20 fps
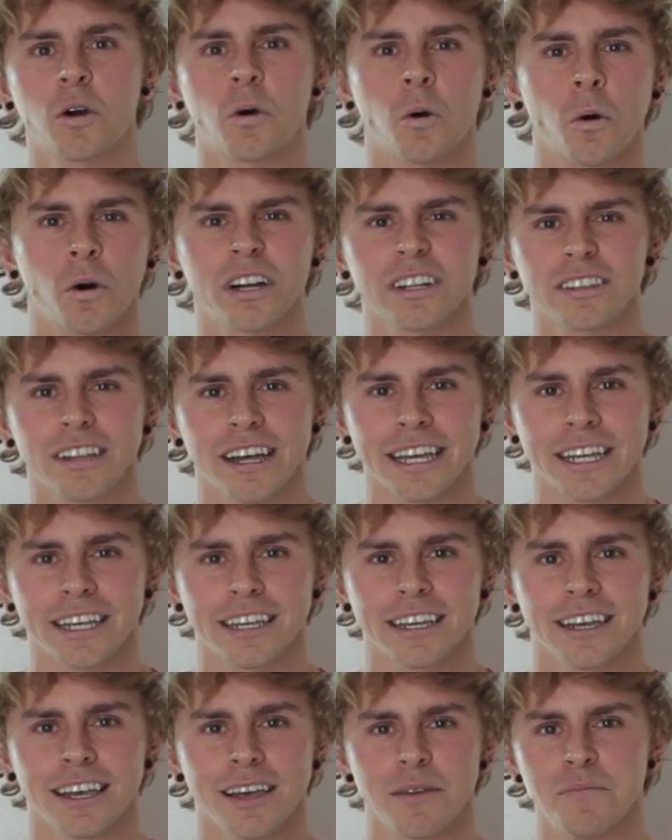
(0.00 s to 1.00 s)

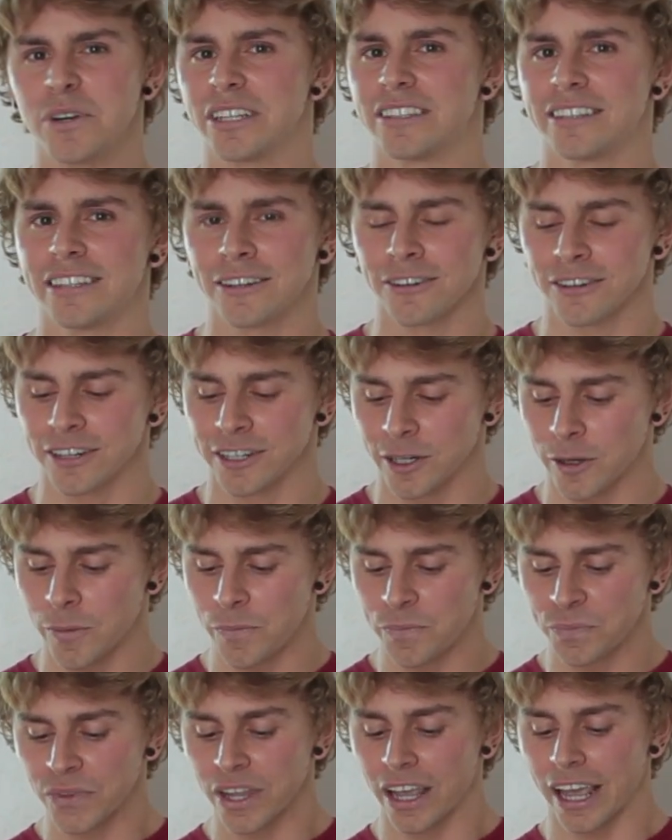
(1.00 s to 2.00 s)
cork-like
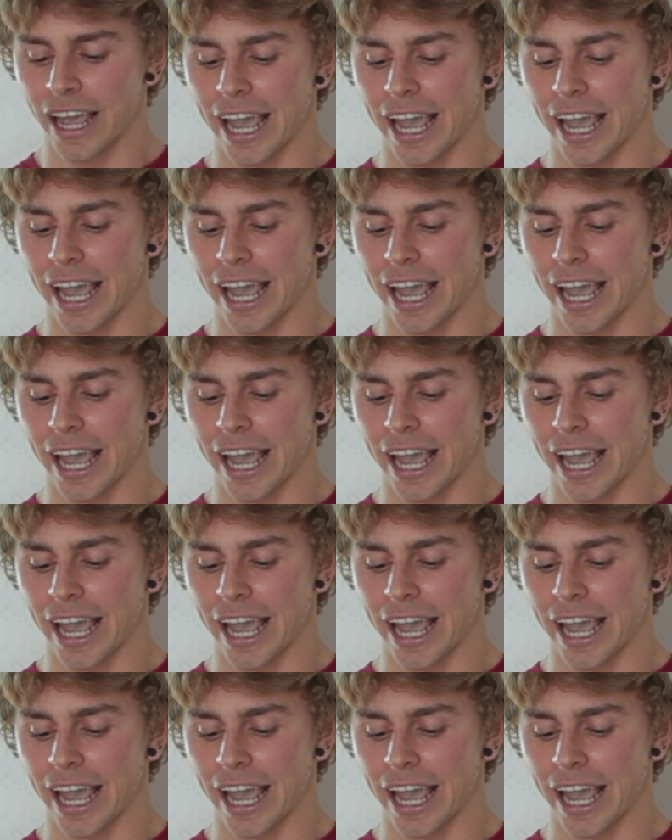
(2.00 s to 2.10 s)
material.